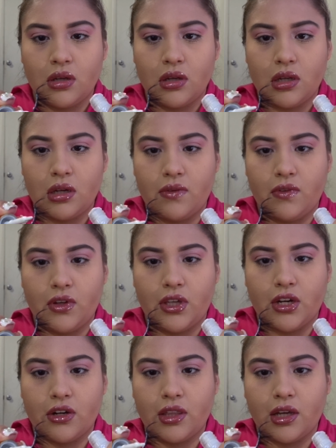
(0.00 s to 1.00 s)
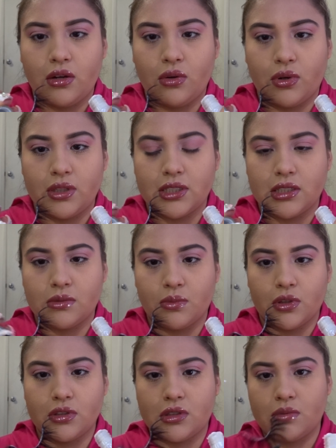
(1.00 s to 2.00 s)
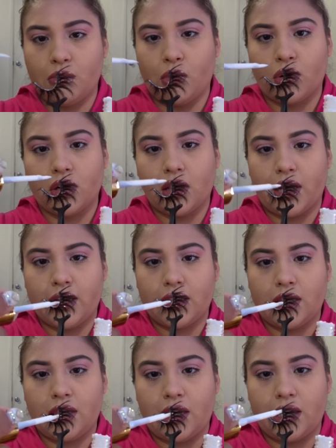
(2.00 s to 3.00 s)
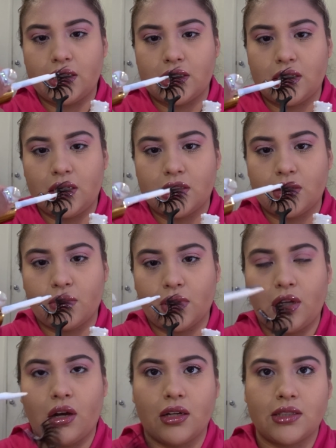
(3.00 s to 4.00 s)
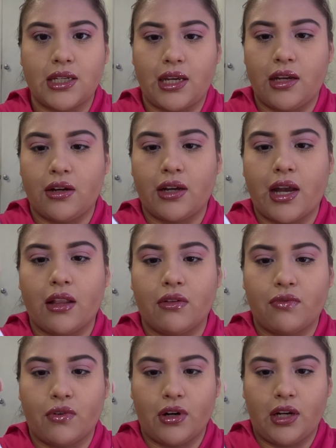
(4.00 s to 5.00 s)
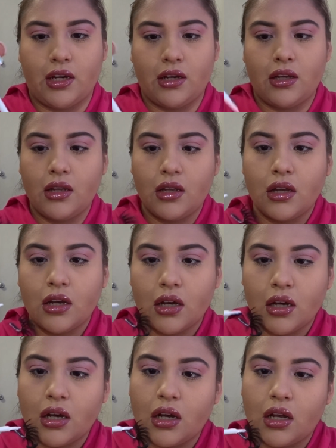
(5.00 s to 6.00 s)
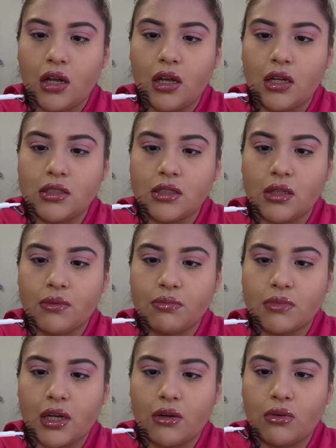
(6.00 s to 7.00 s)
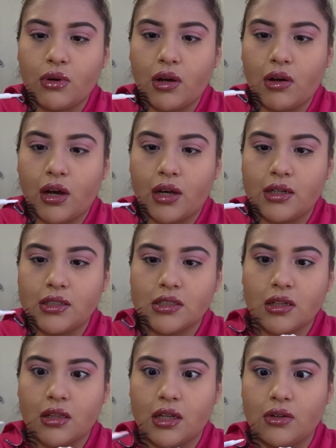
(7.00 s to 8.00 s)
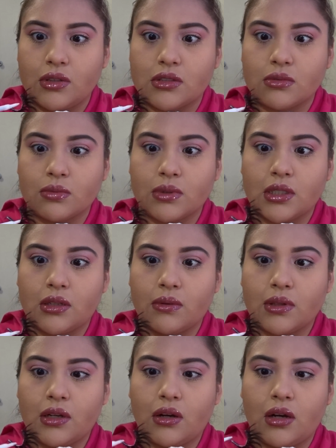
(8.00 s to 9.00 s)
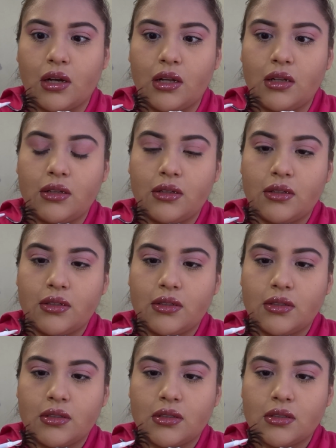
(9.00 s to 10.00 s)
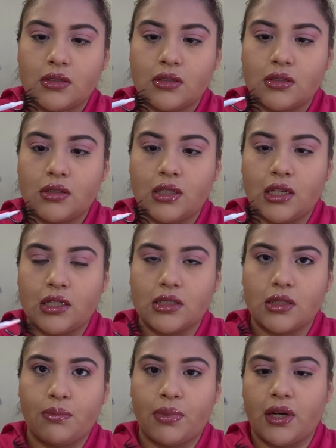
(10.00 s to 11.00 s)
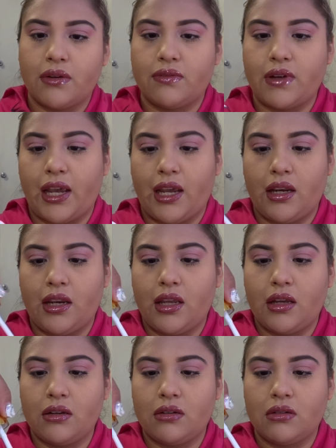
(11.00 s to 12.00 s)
And if you hear that noise, that's more likely the AC. It's a really hot day here in California. I don't know how hot it is. All I know, it's really hot. I think it's above 80.